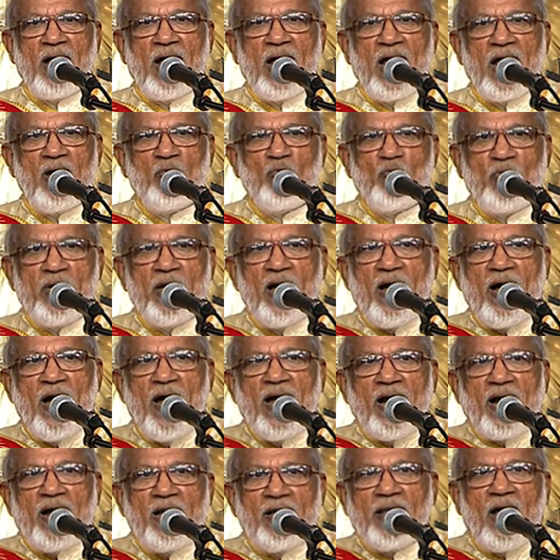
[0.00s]
And we
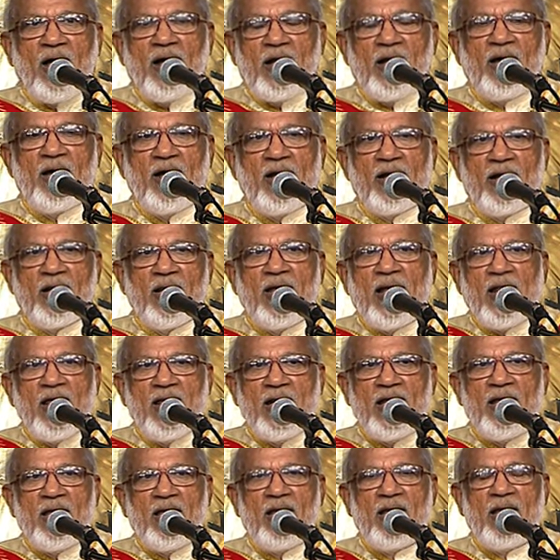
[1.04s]
are in the
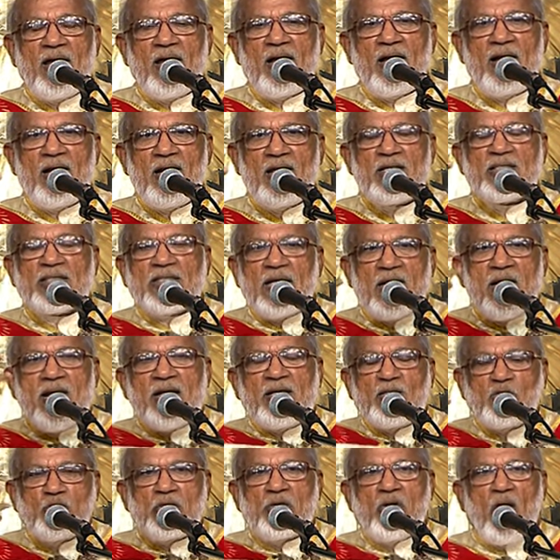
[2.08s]
really
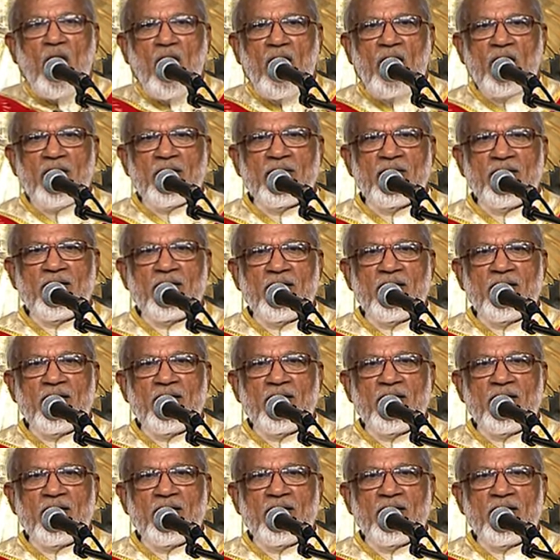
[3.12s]
listening to God.